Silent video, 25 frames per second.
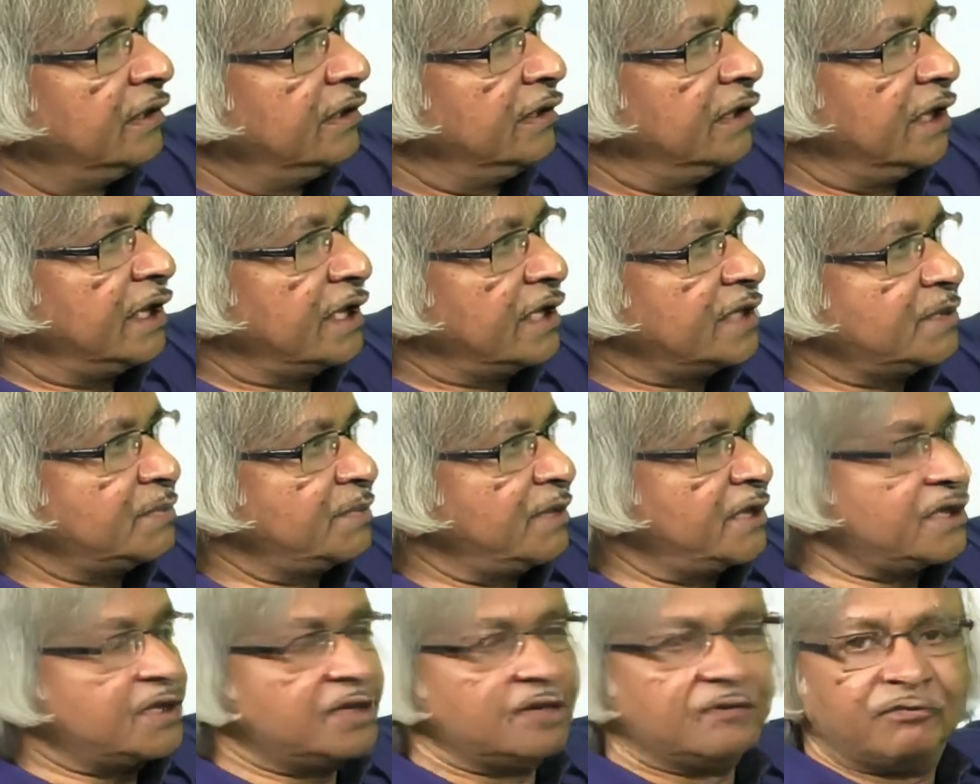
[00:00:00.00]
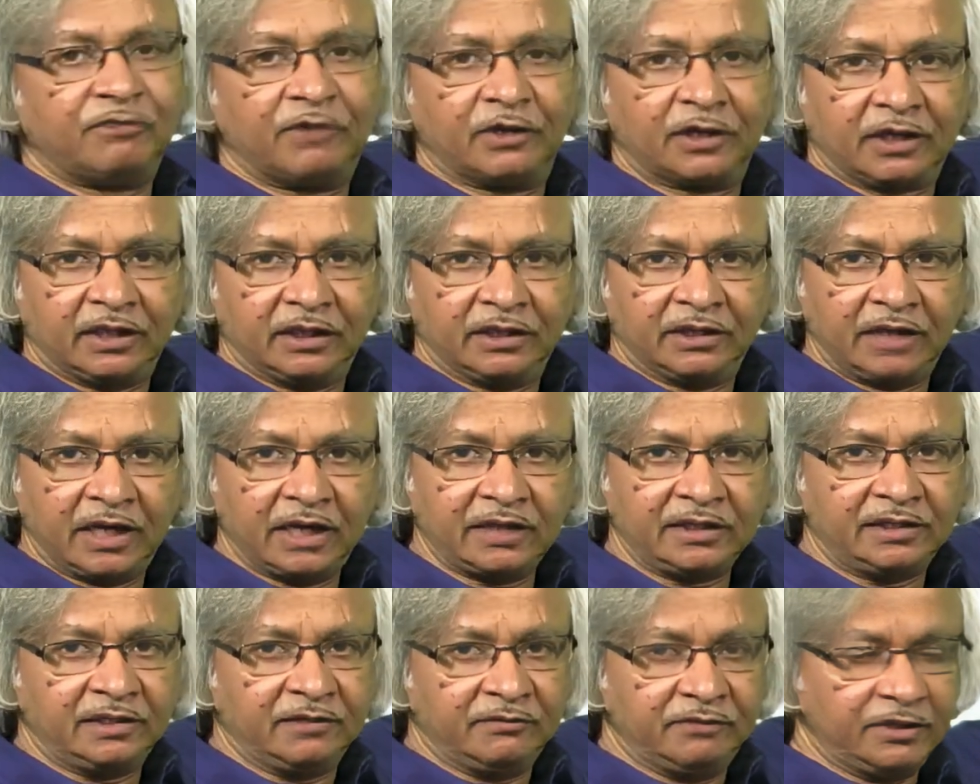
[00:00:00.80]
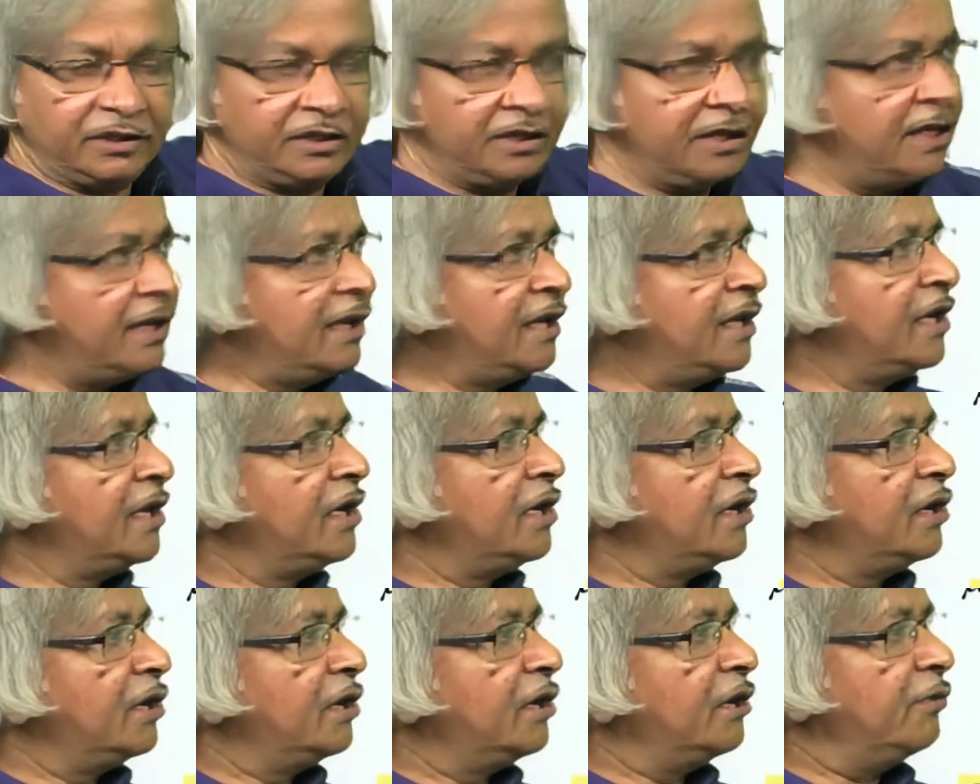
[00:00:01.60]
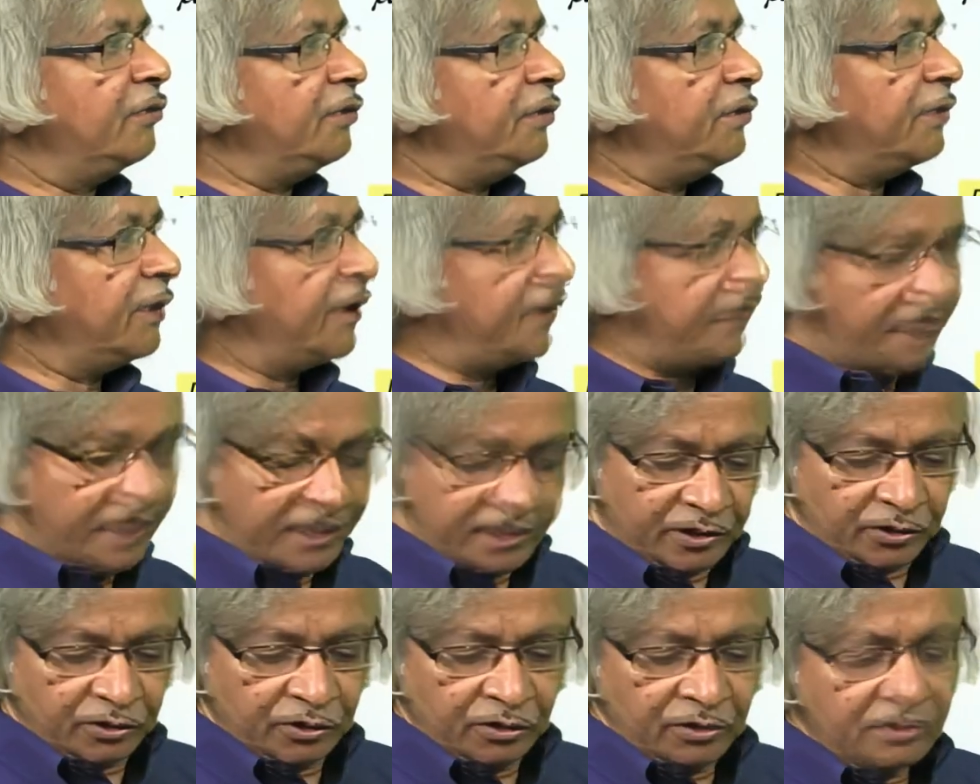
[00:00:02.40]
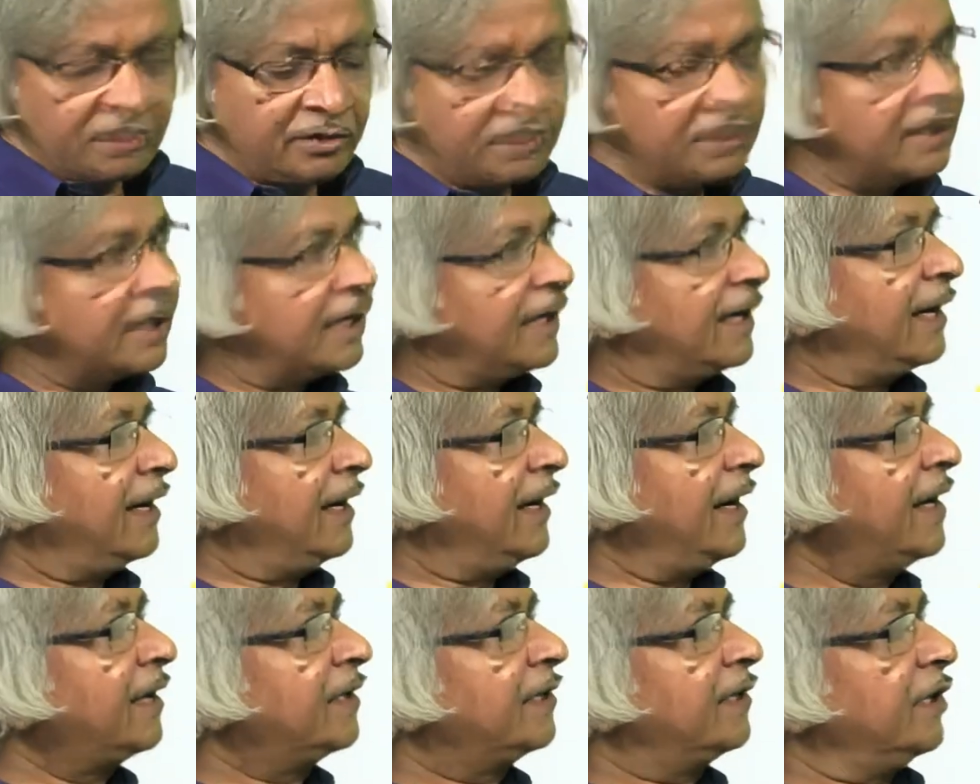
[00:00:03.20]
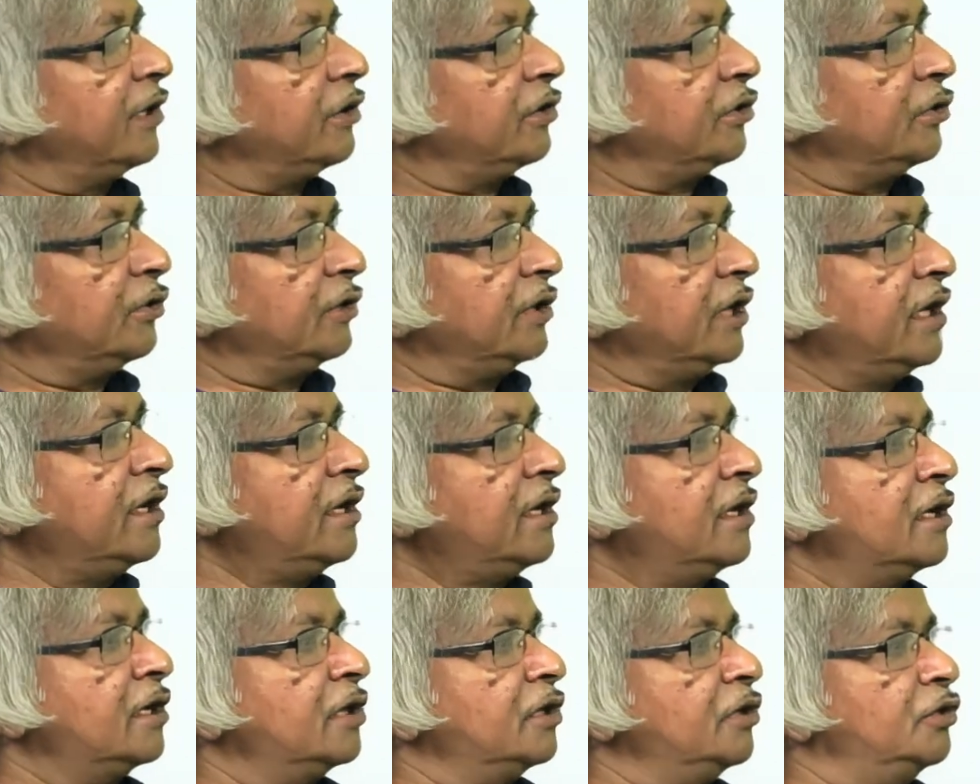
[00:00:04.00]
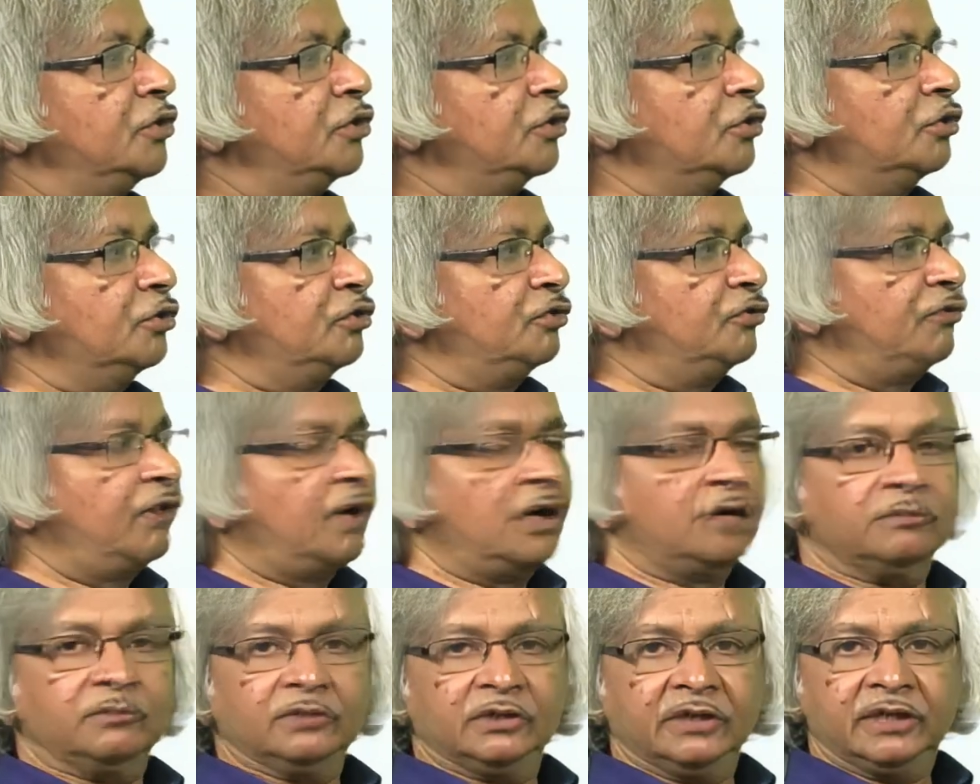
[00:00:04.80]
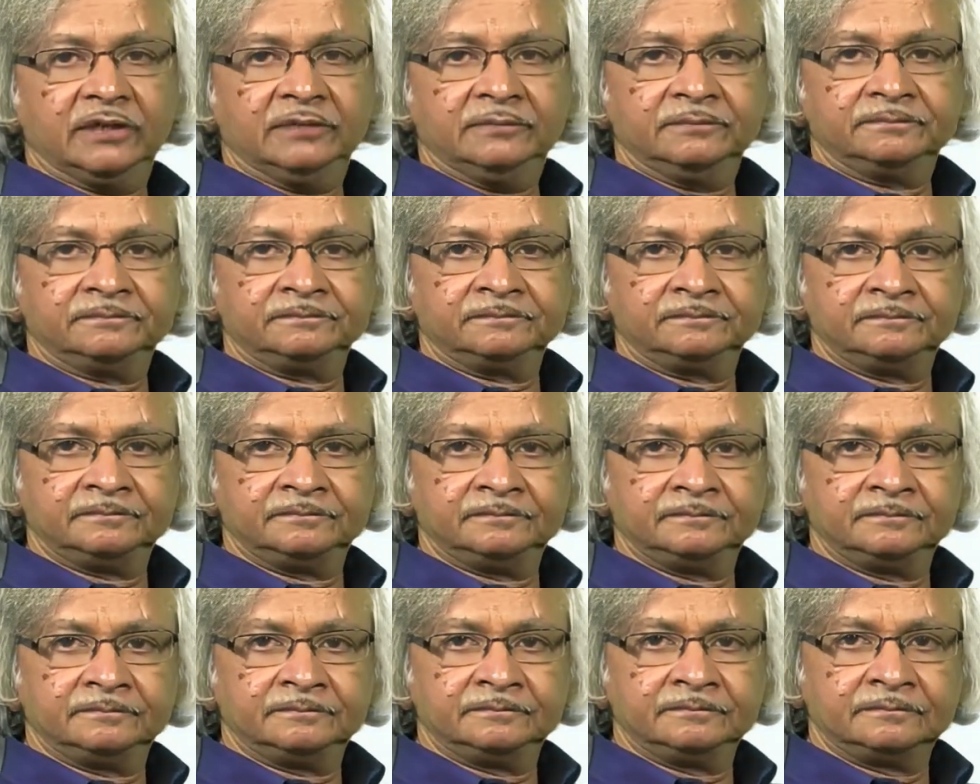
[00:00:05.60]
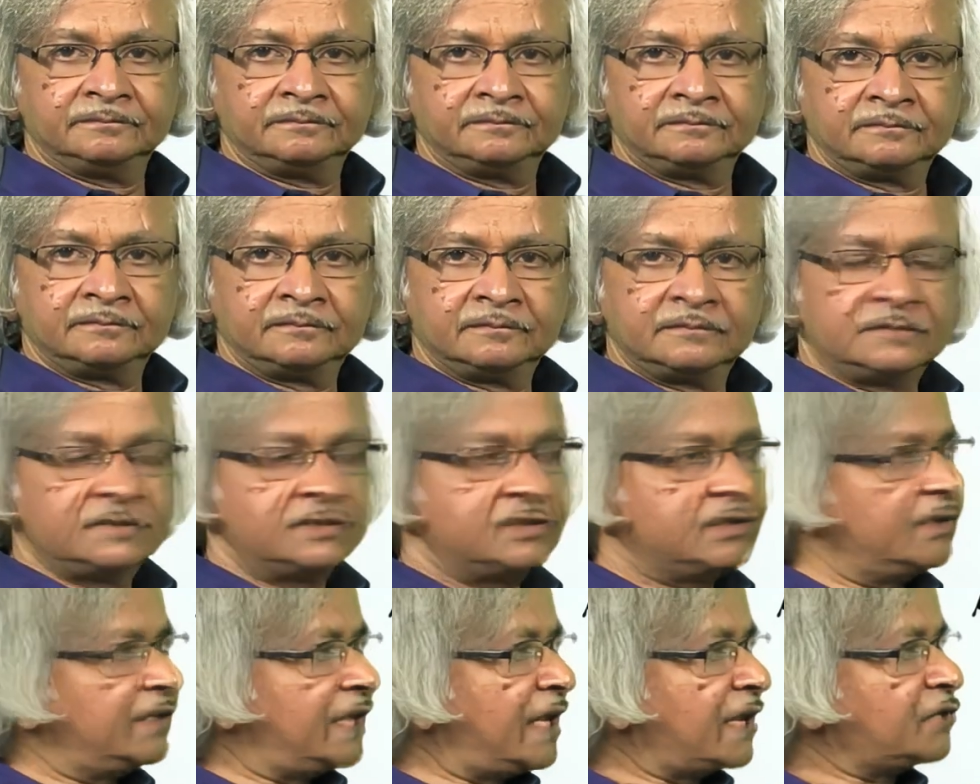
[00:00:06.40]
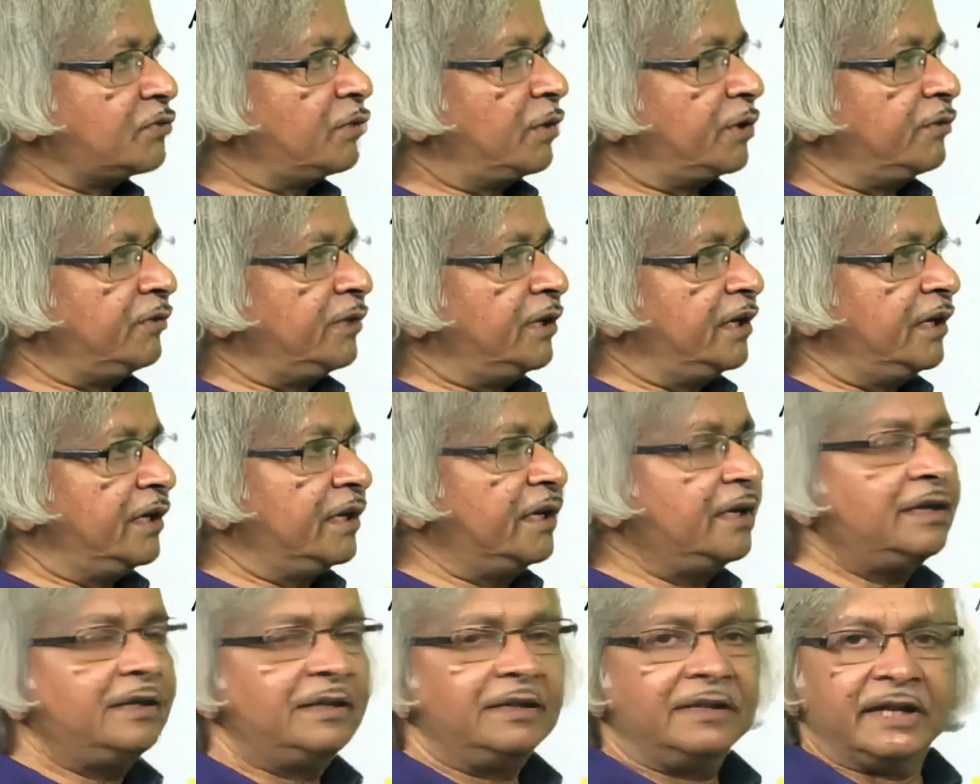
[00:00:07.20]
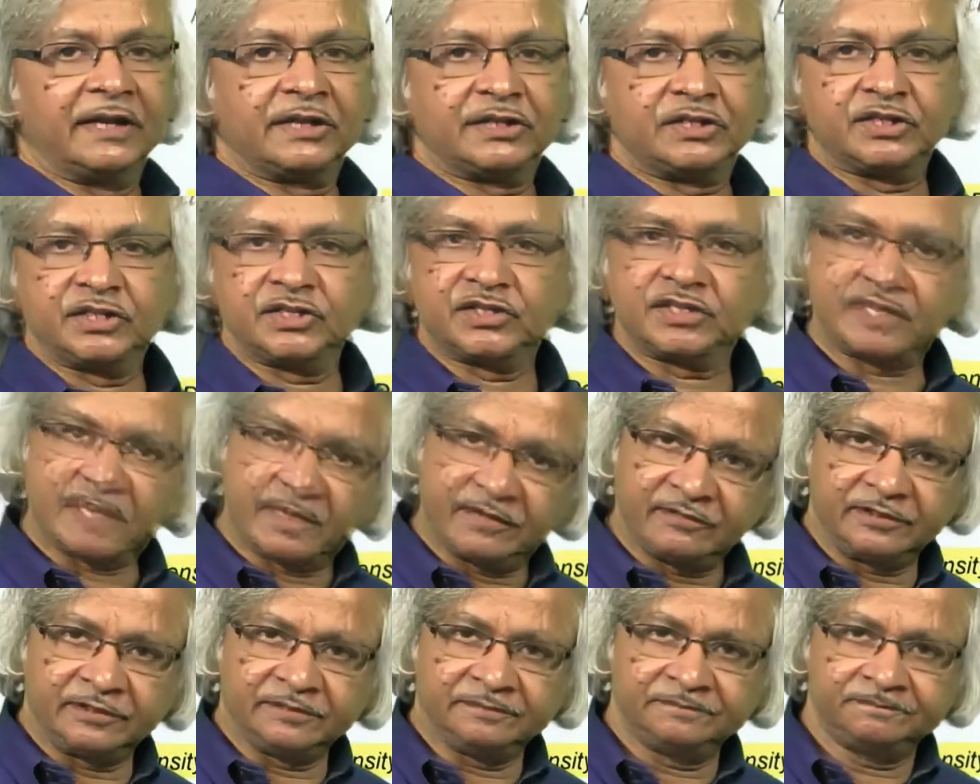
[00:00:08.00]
the expression for conductivity, we were ready to connect it to the Drude formula. So that's what we did in lecture 7.